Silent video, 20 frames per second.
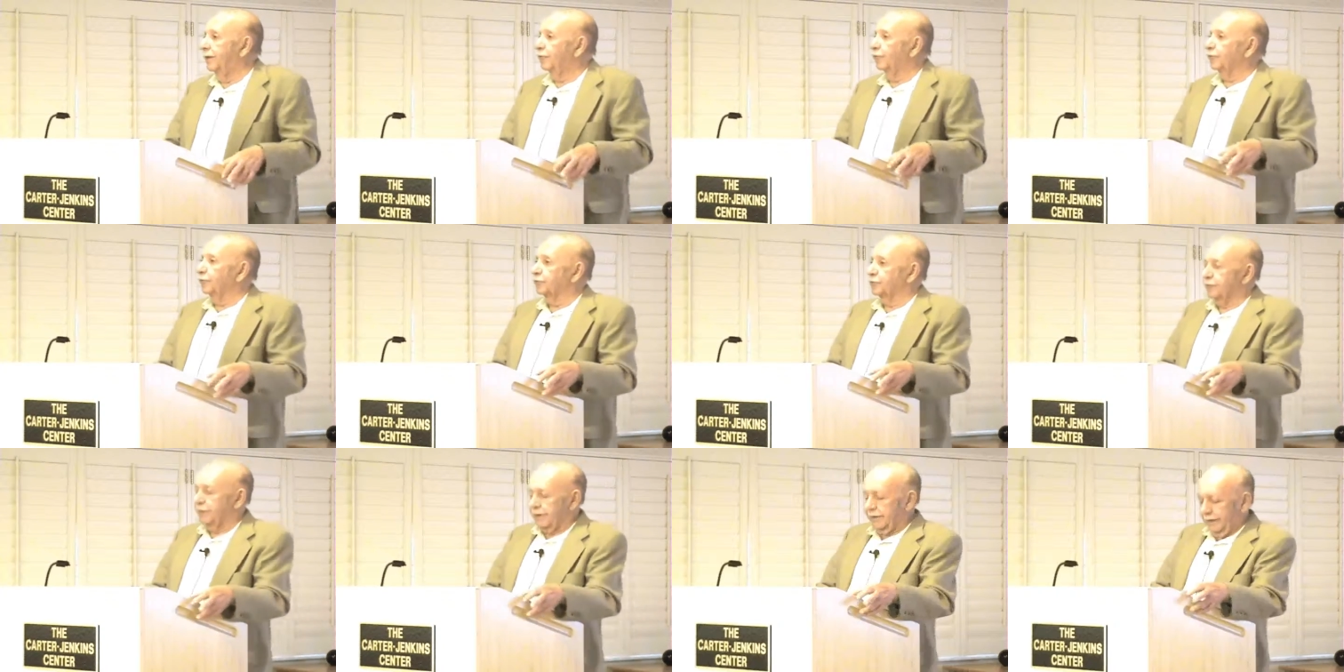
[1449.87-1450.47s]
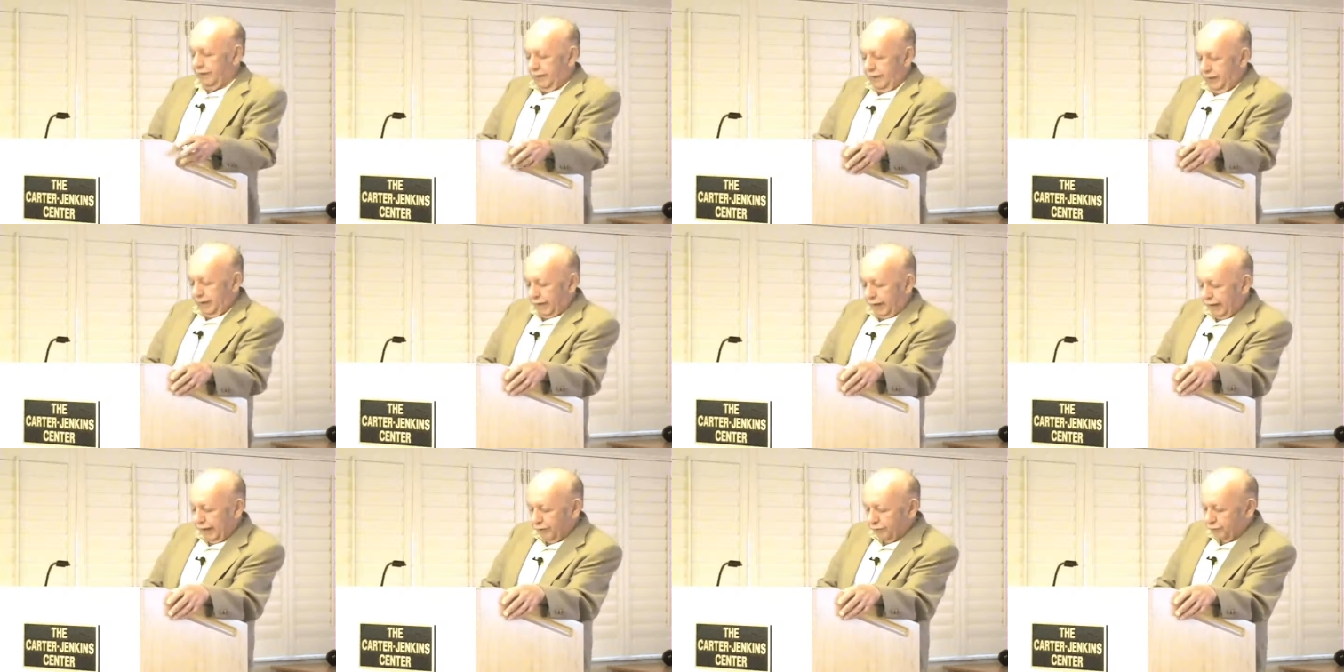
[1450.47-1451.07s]
of the
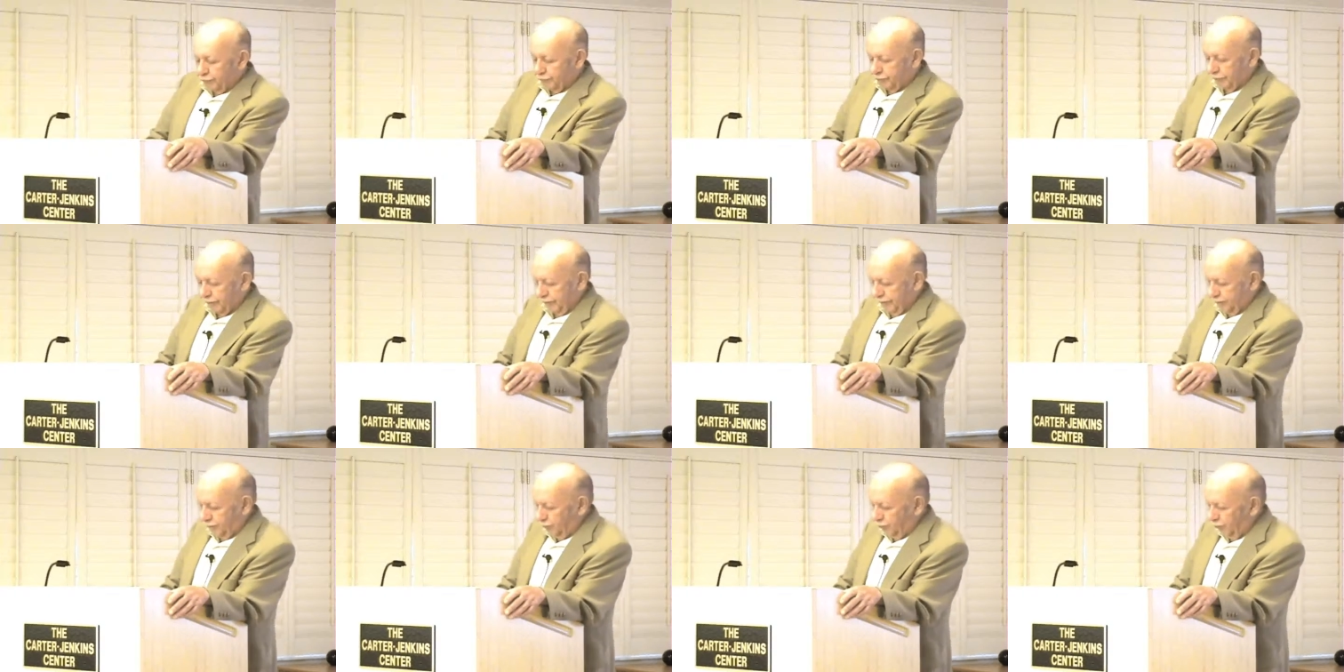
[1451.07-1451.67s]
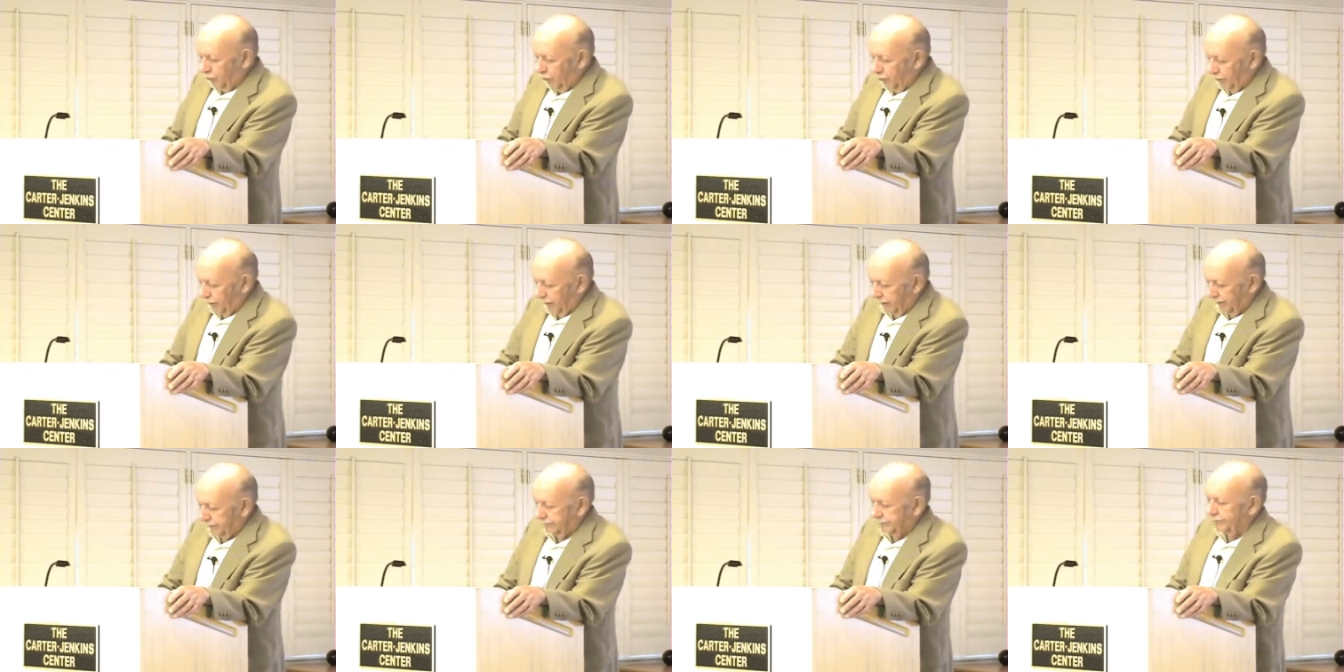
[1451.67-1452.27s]
outside
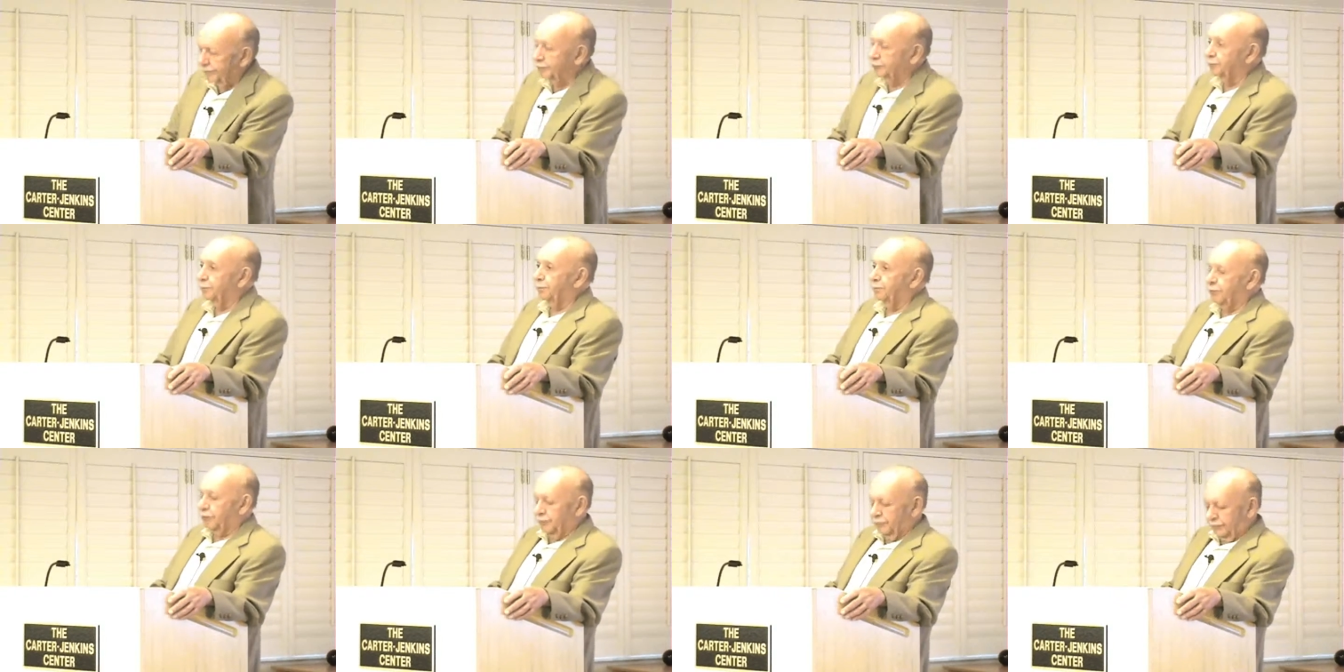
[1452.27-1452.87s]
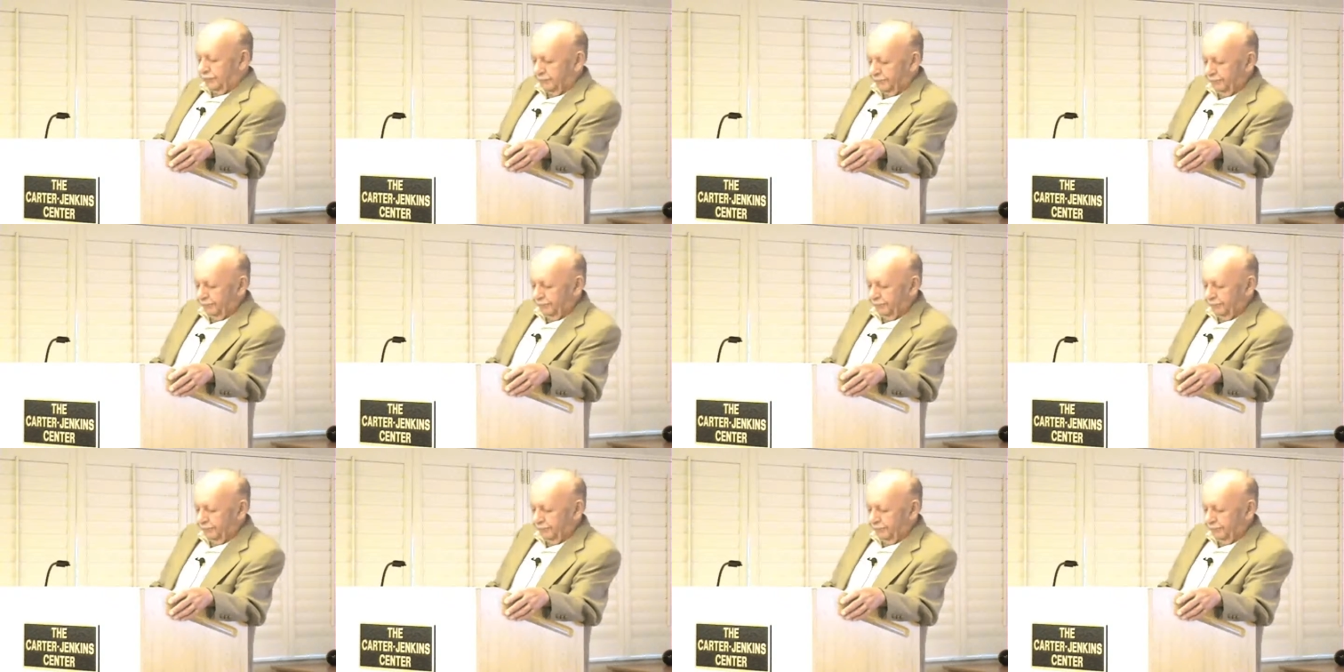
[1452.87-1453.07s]
world at this point.